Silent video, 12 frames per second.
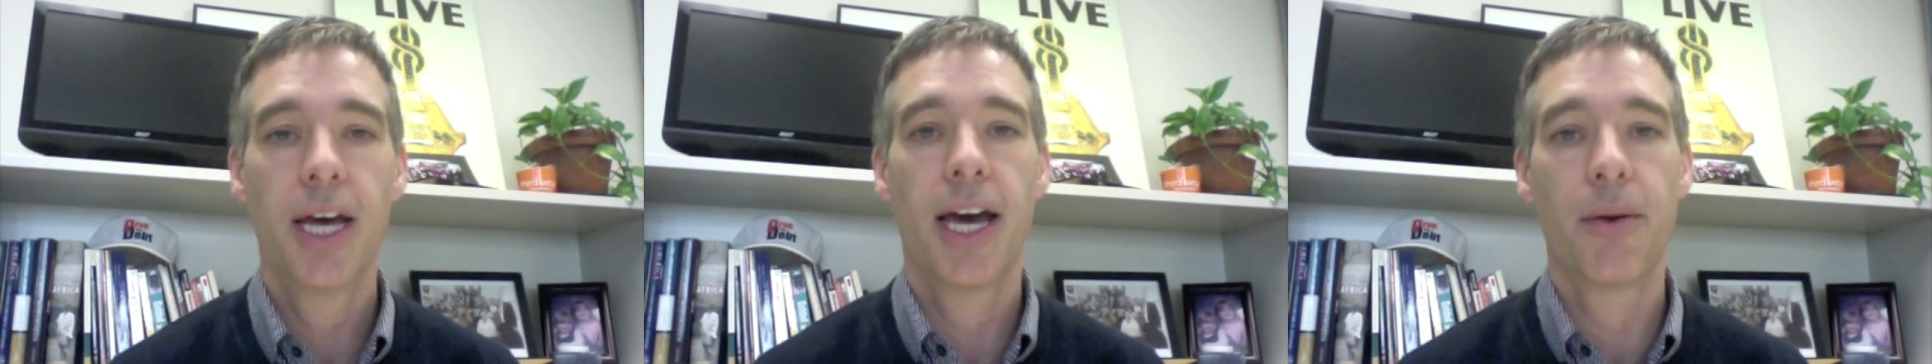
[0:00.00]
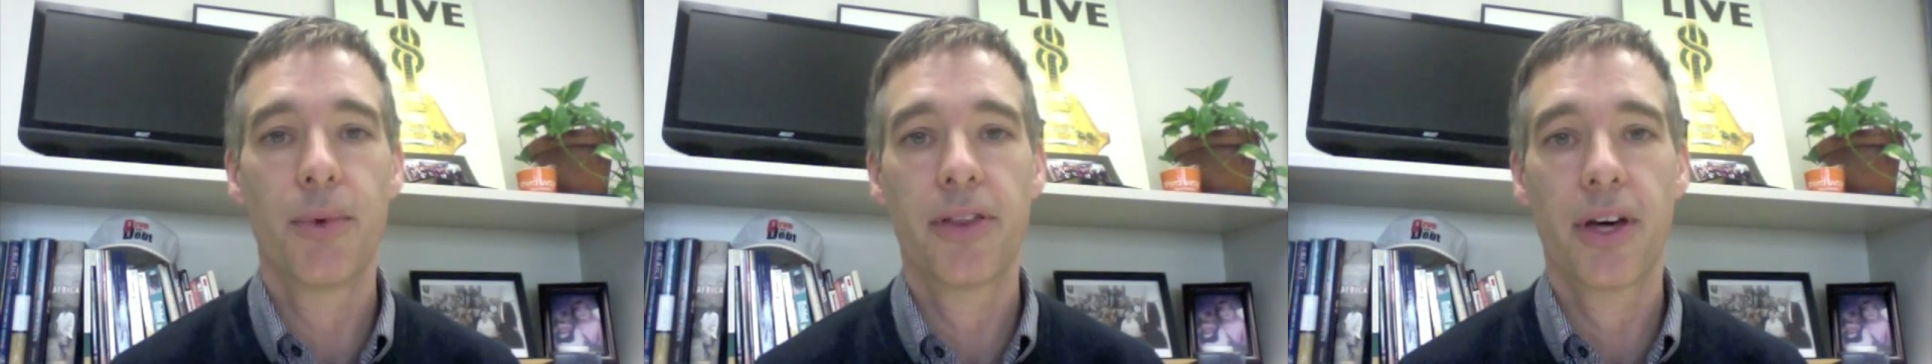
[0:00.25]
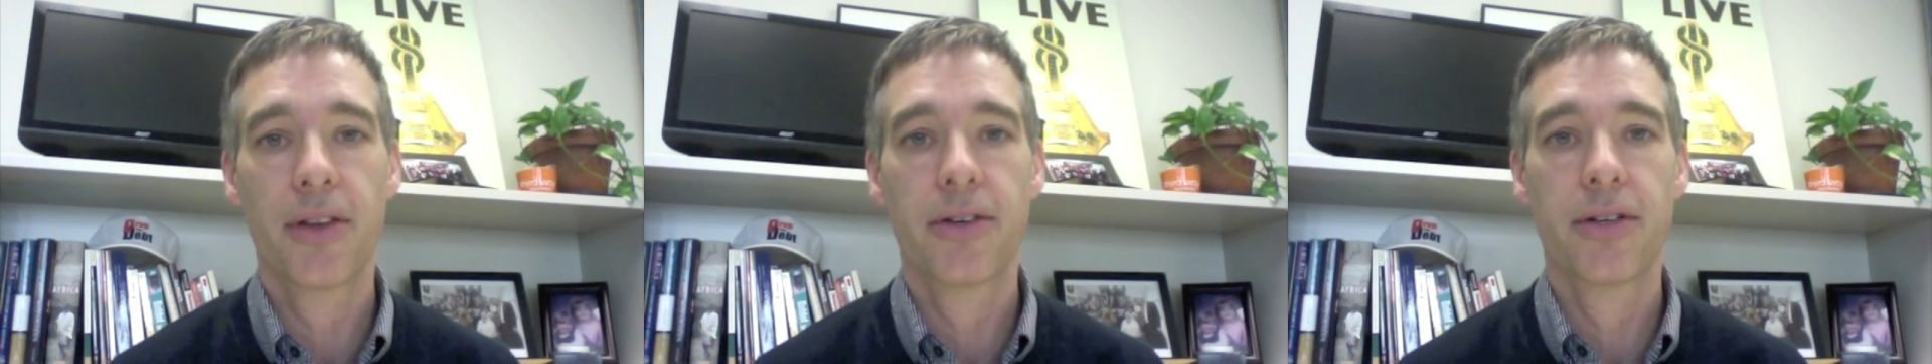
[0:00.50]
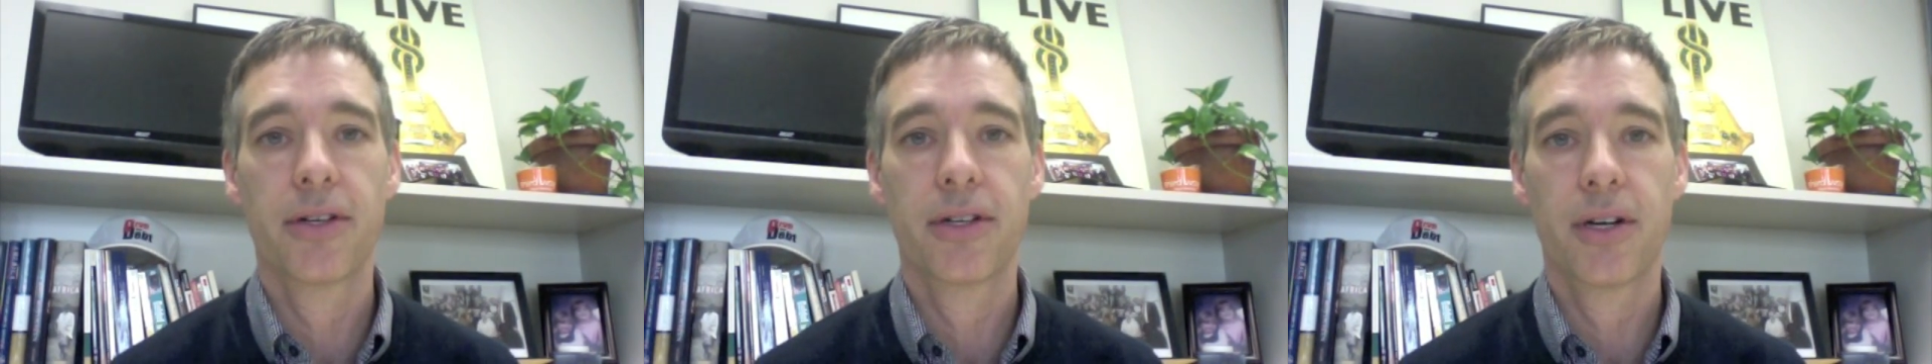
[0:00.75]
and with
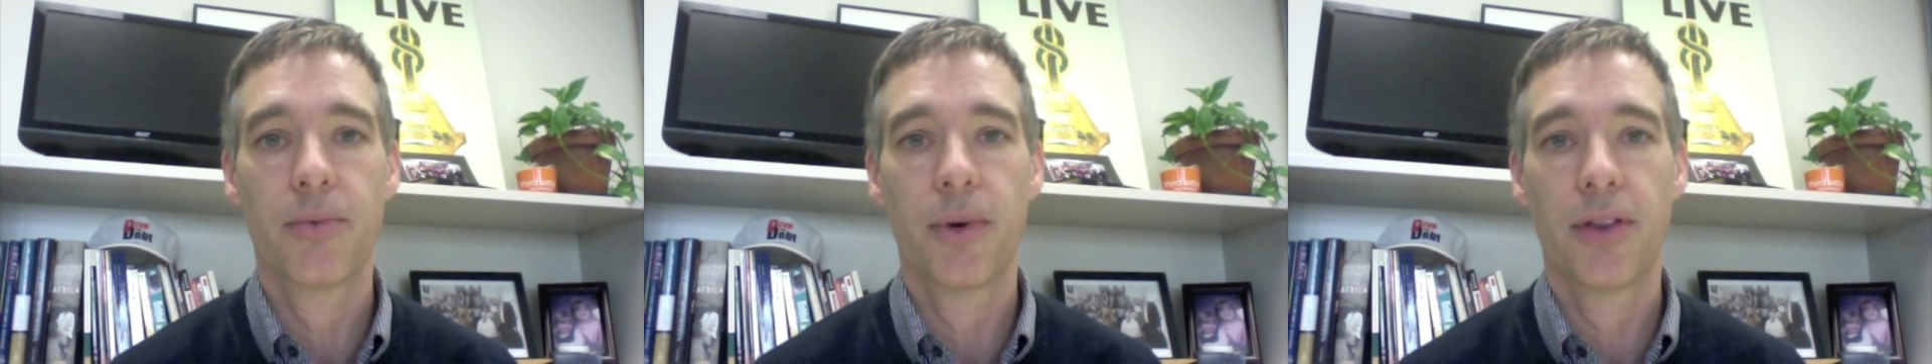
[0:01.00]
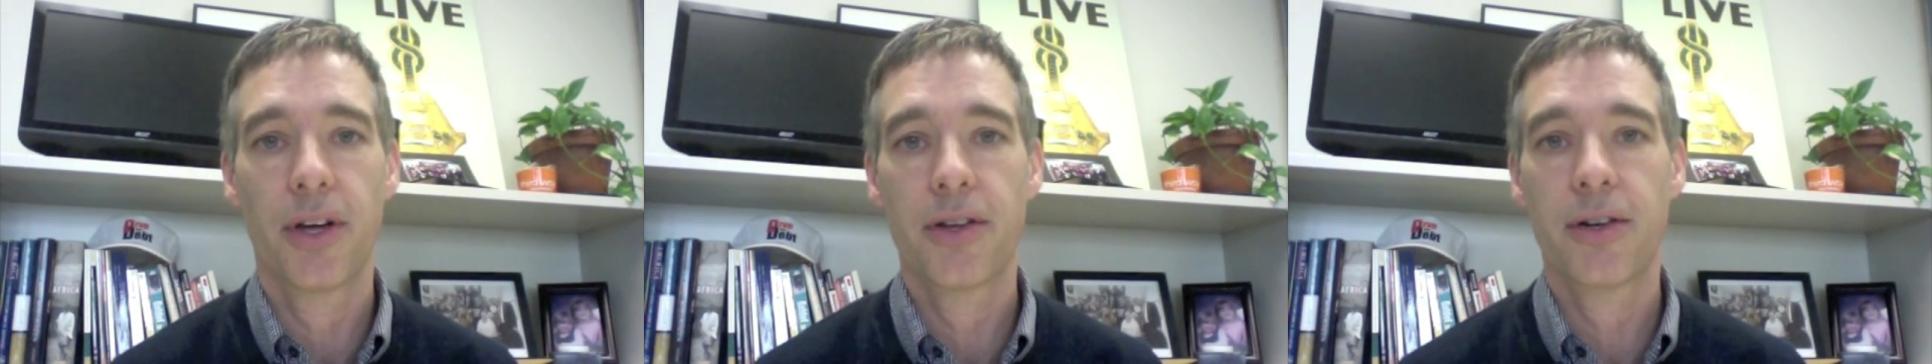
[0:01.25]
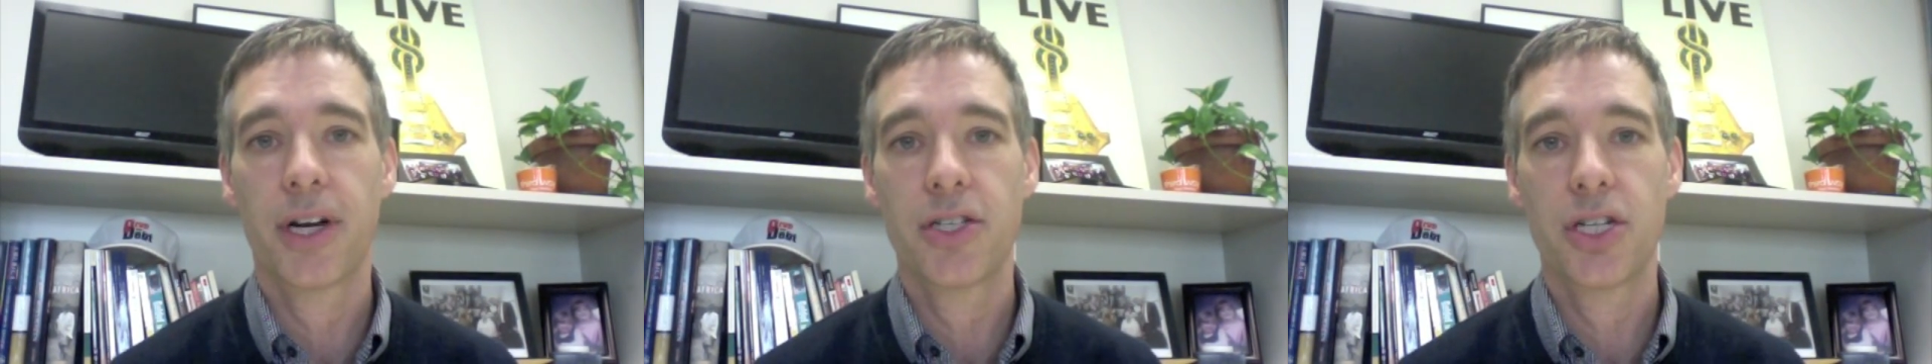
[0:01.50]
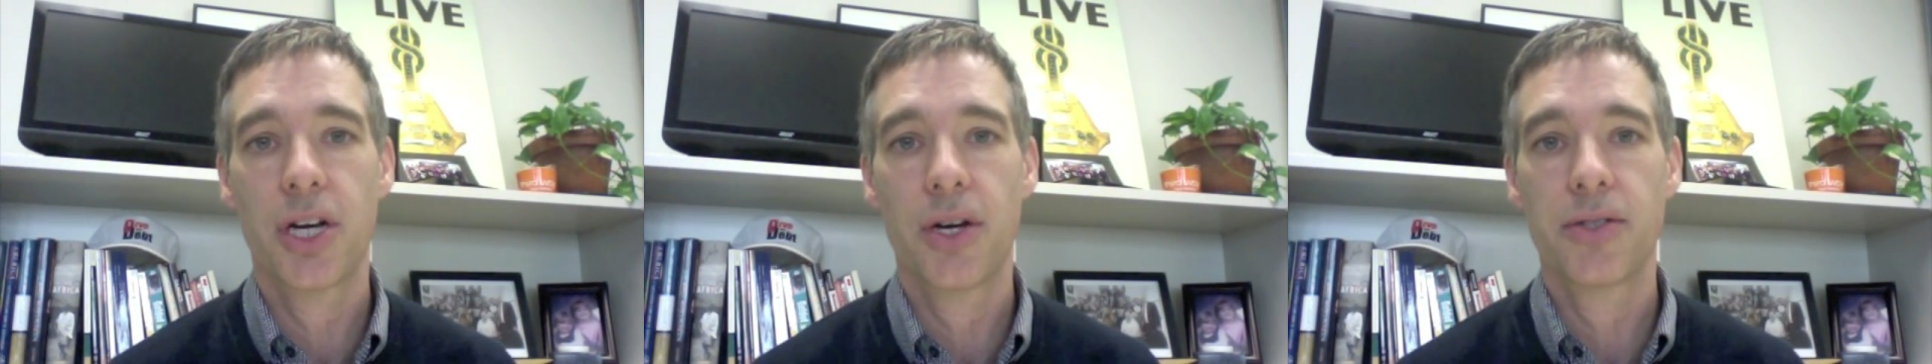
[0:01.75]
other
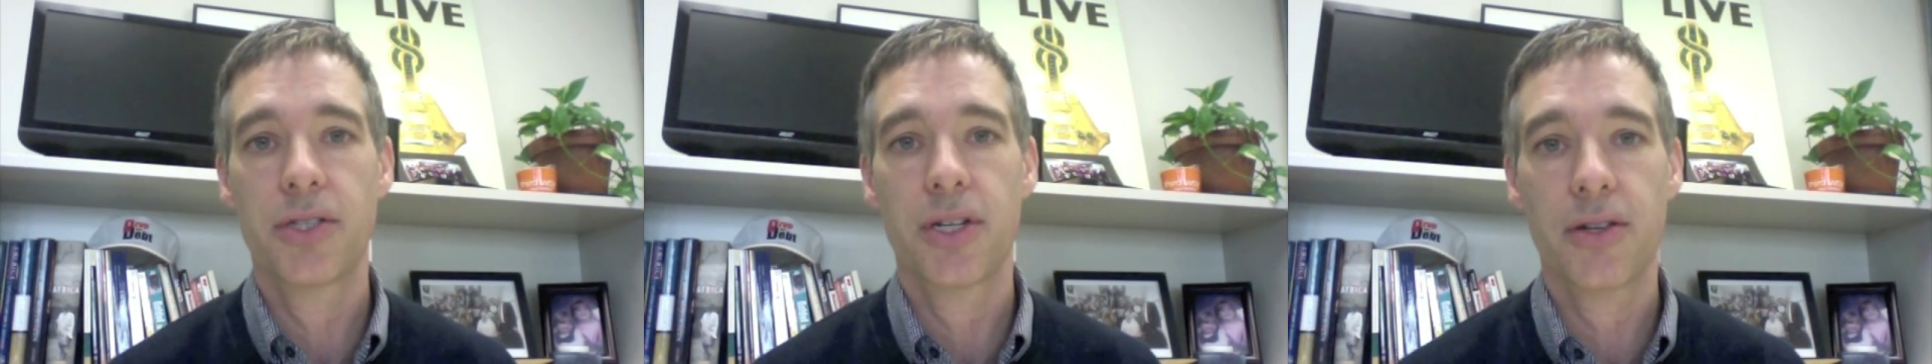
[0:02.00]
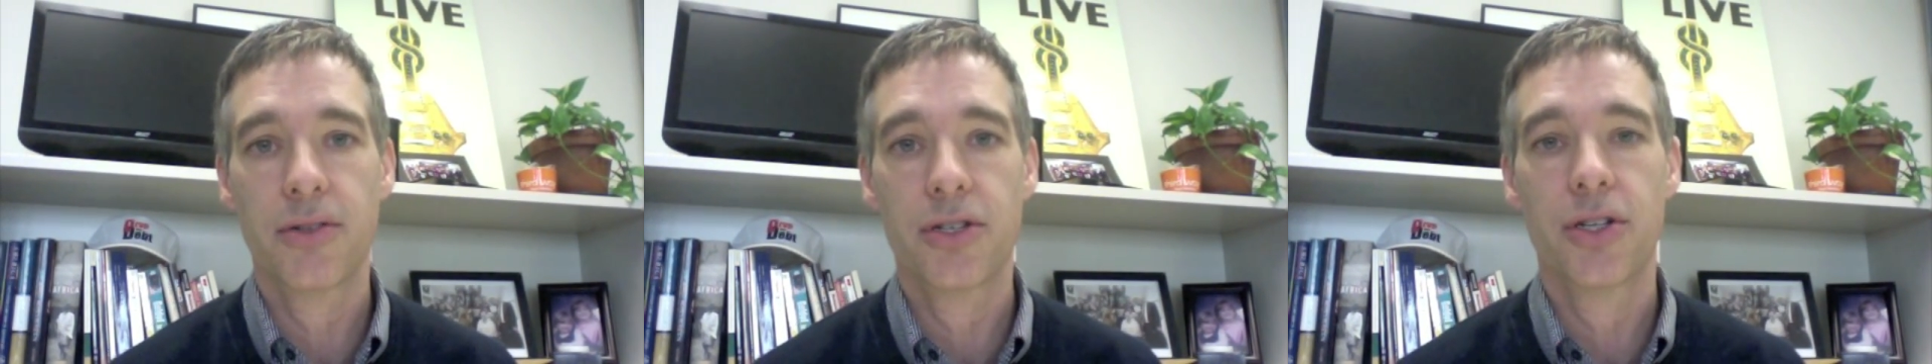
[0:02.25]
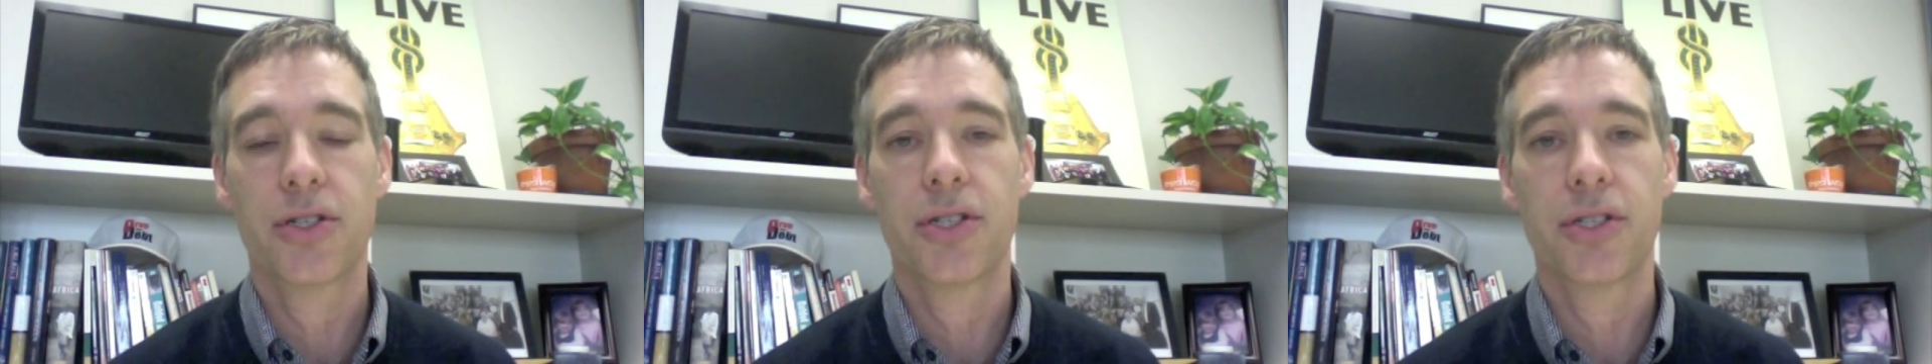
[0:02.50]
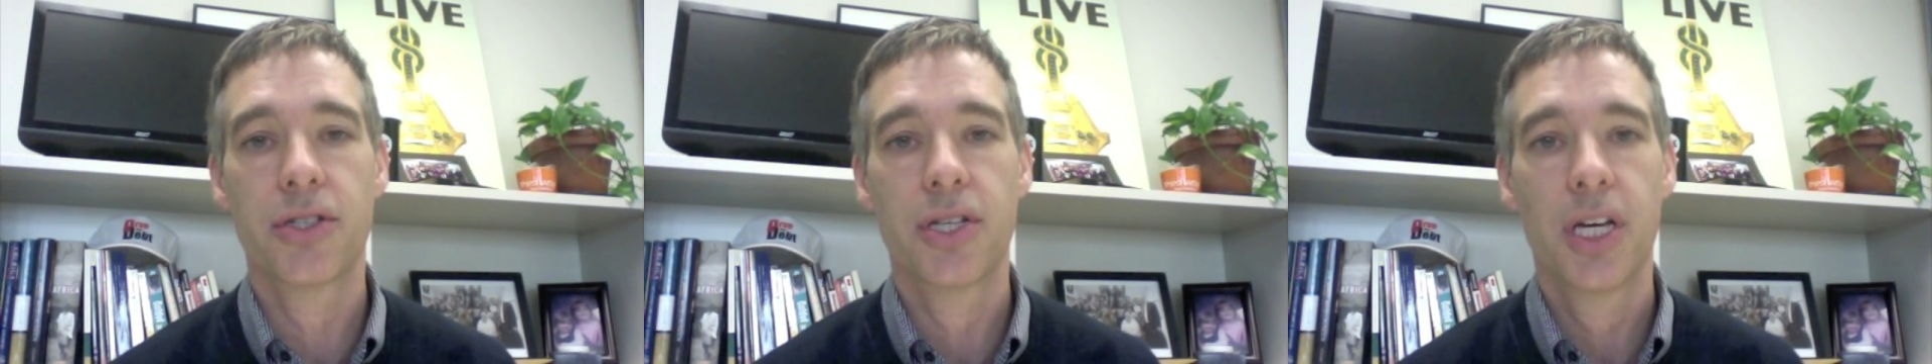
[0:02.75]
NGOs and other
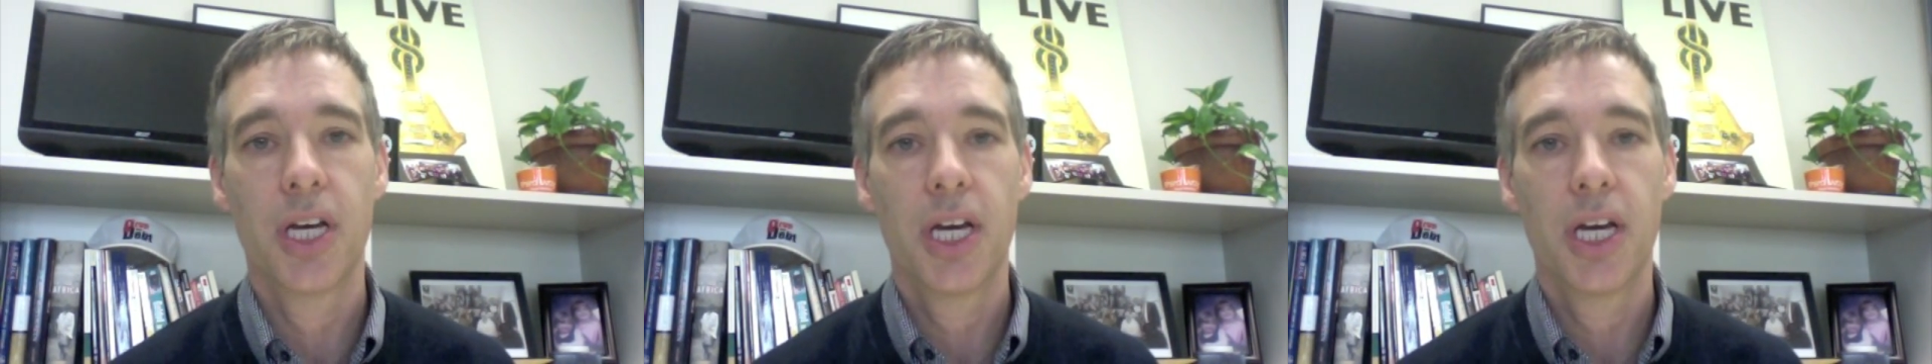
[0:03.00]
churches